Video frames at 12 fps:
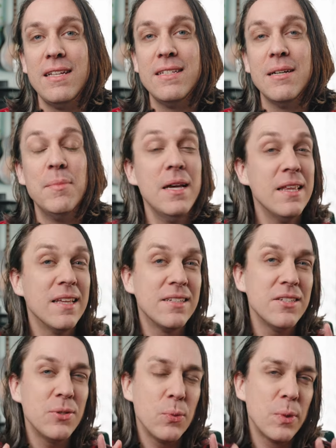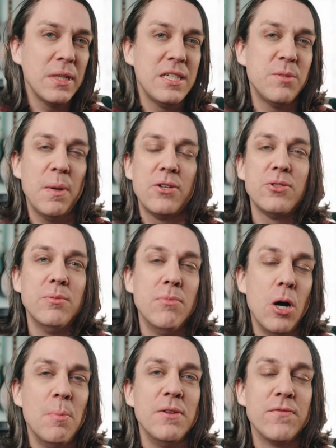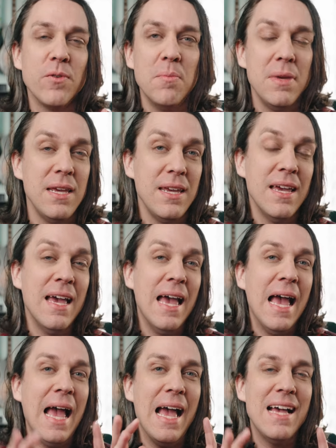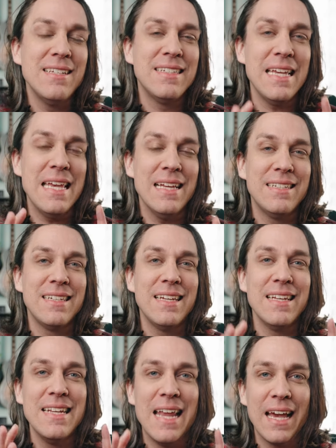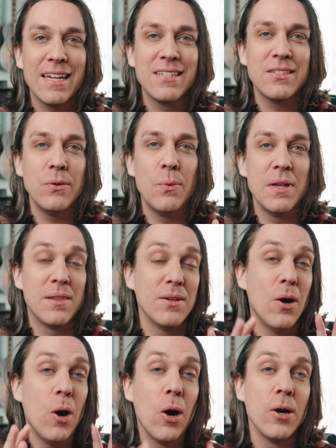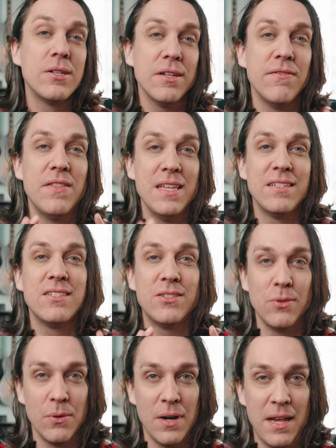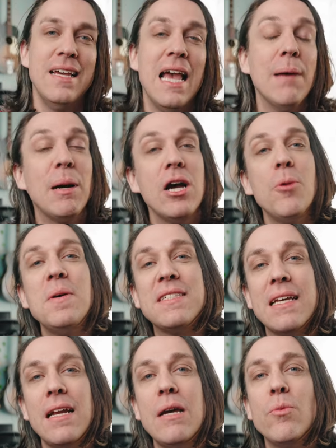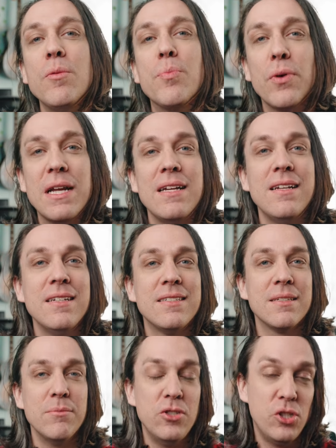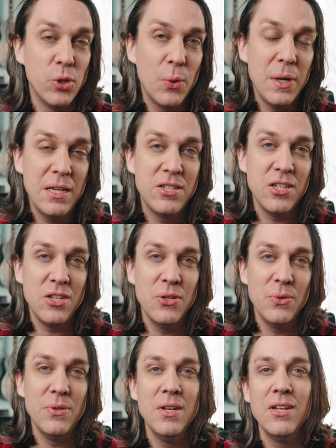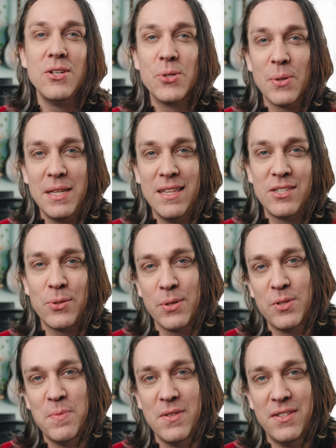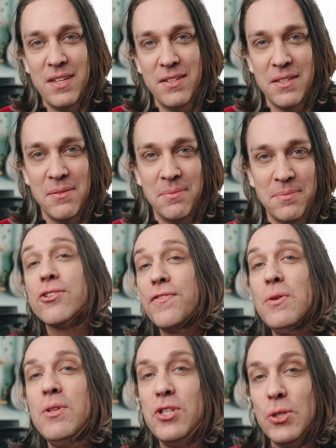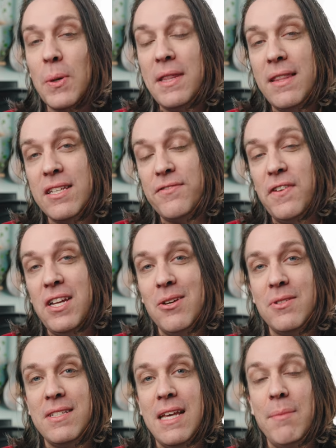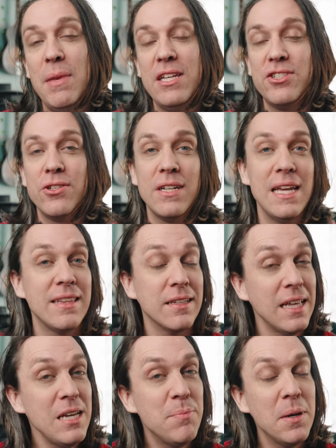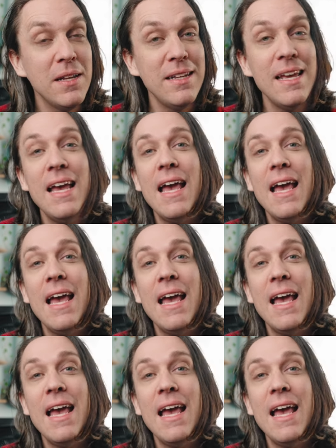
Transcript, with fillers: Tim. This is a really special moment for me as it connects with the heart of this story. And my hope is that it will bring some joy to you during this Christmas season. So if you enjoyed this video today, make sure to hit the like button